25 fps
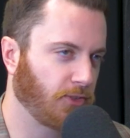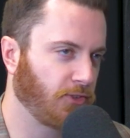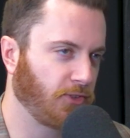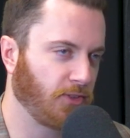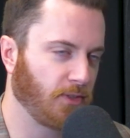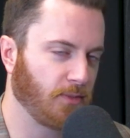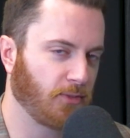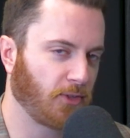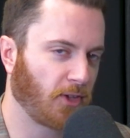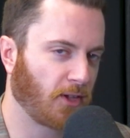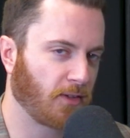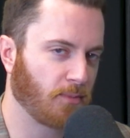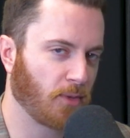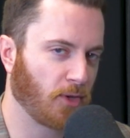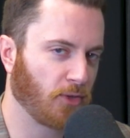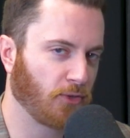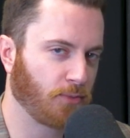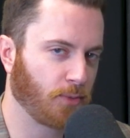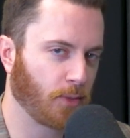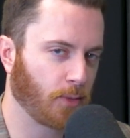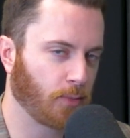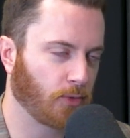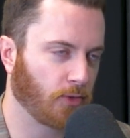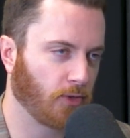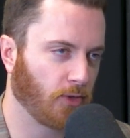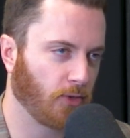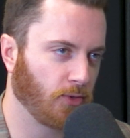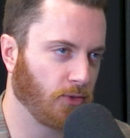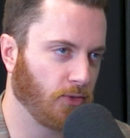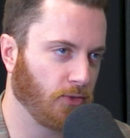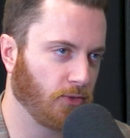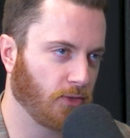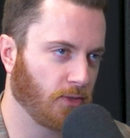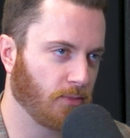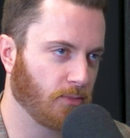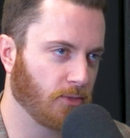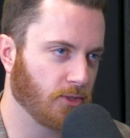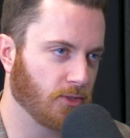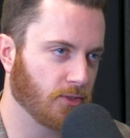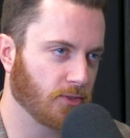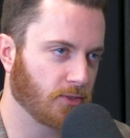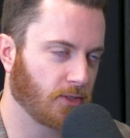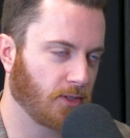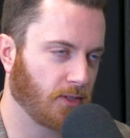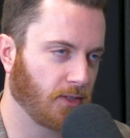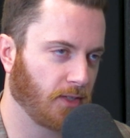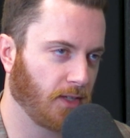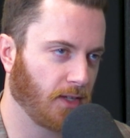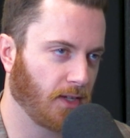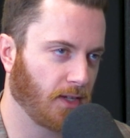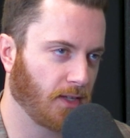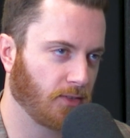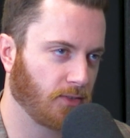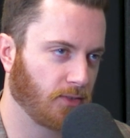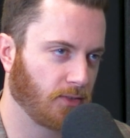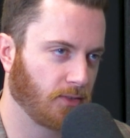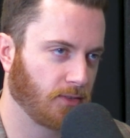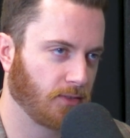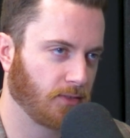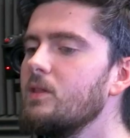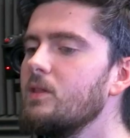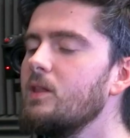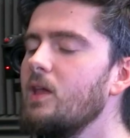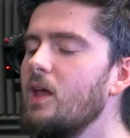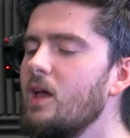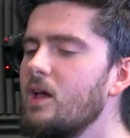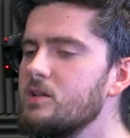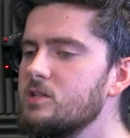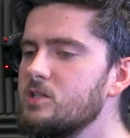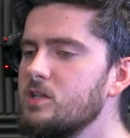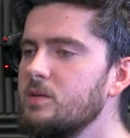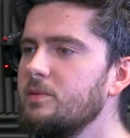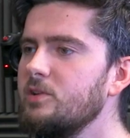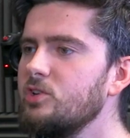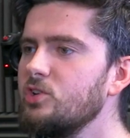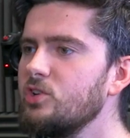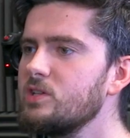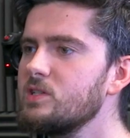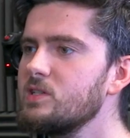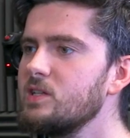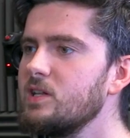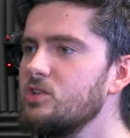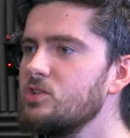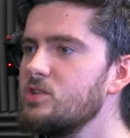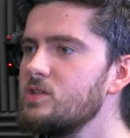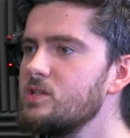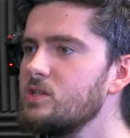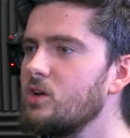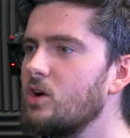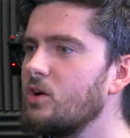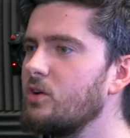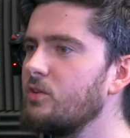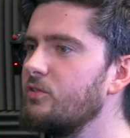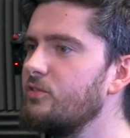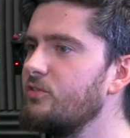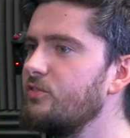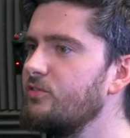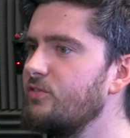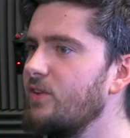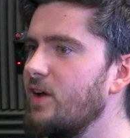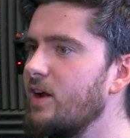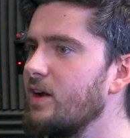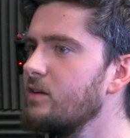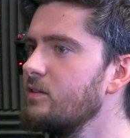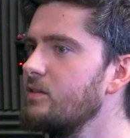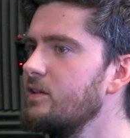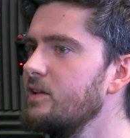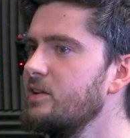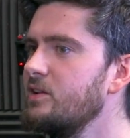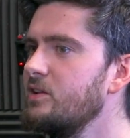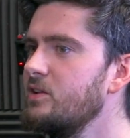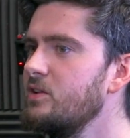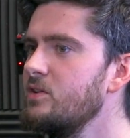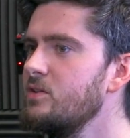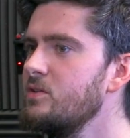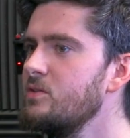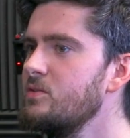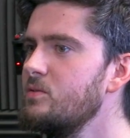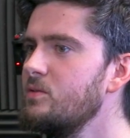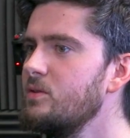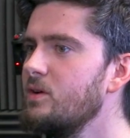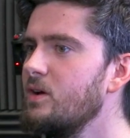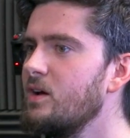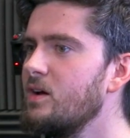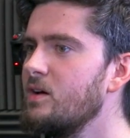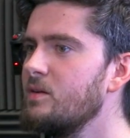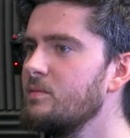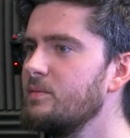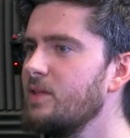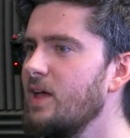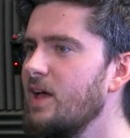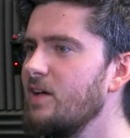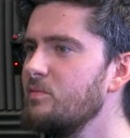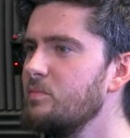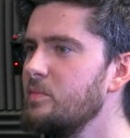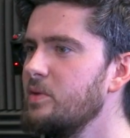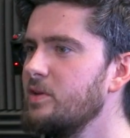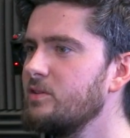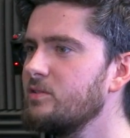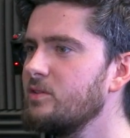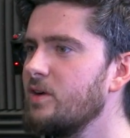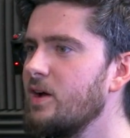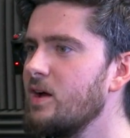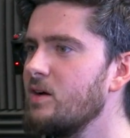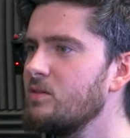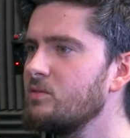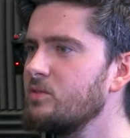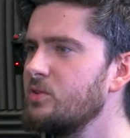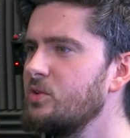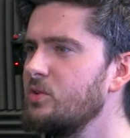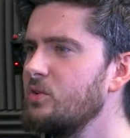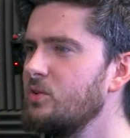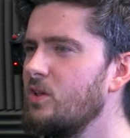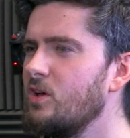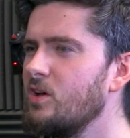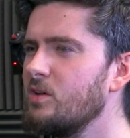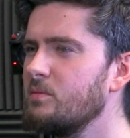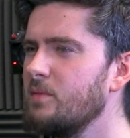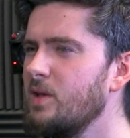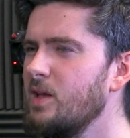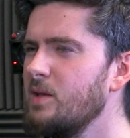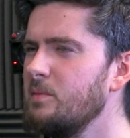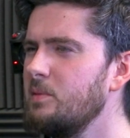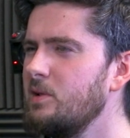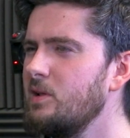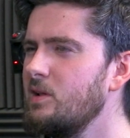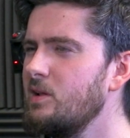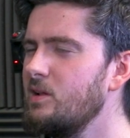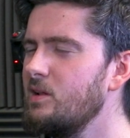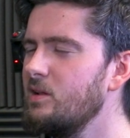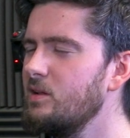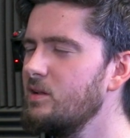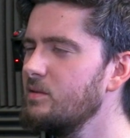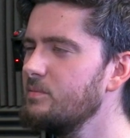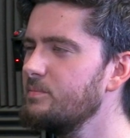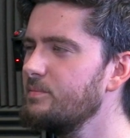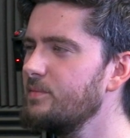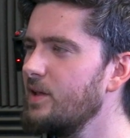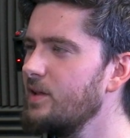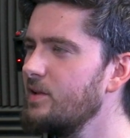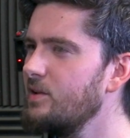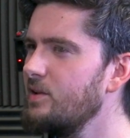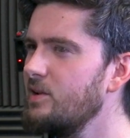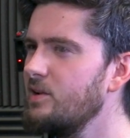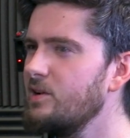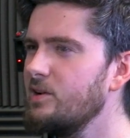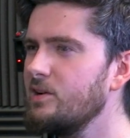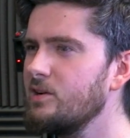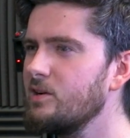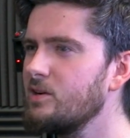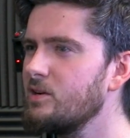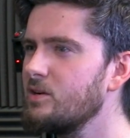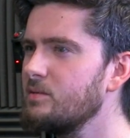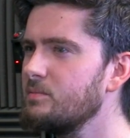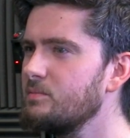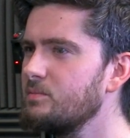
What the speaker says: it seems like most people don't use images on the ads. yeah, so image extensions are fairly new. They haven't been around too long, maybe a year,